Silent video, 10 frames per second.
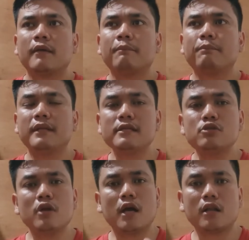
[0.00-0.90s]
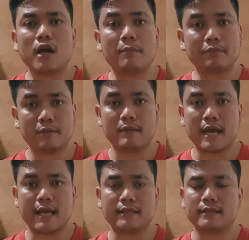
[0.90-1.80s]
Please do not
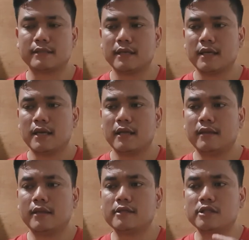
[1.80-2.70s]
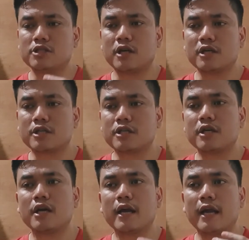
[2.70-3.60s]
compromise the
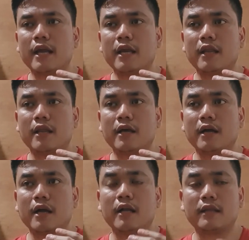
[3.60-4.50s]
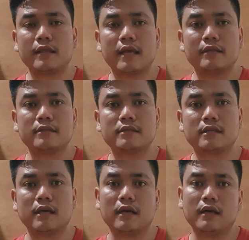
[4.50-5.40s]
structure and the content
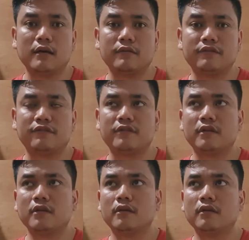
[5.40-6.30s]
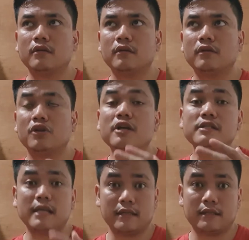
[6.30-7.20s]
of your
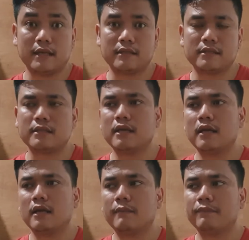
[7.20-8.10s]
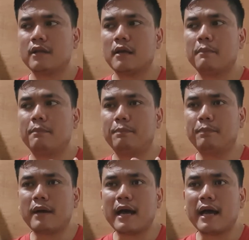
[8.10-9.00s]
sentence
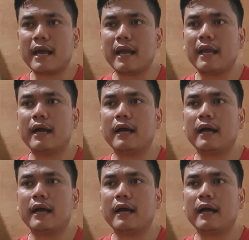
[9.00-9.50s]
by